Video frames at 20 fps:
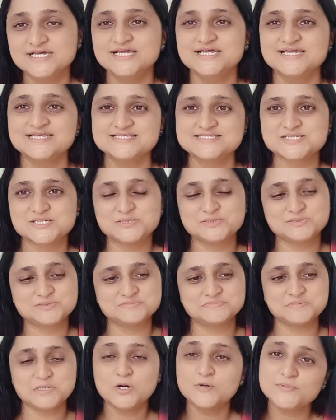So
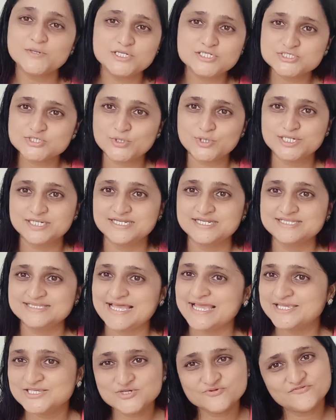hope you enjoyed it.
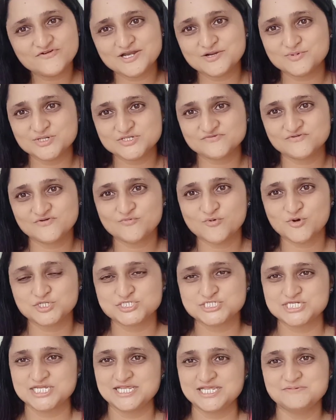Thank you very much for
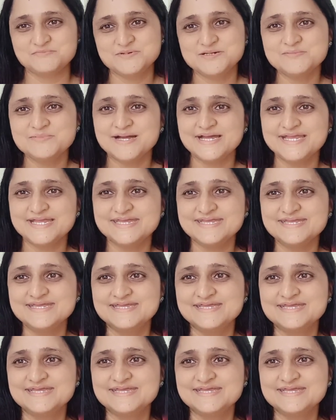watching. Bye bye.